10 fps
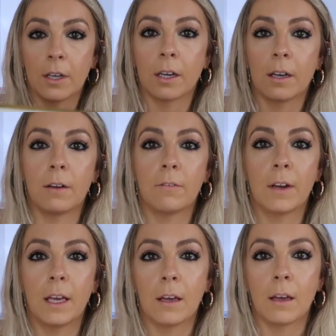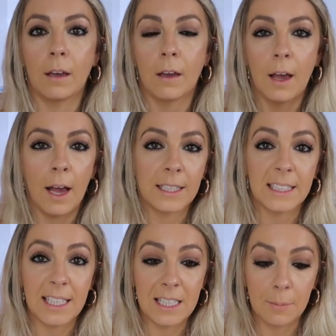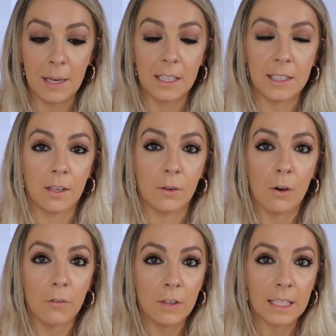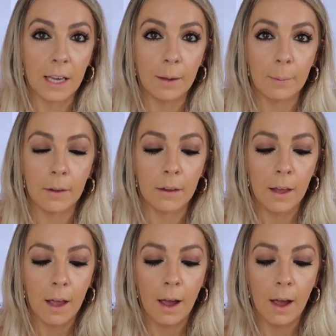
look lovely as a centerpiece in your coffee table.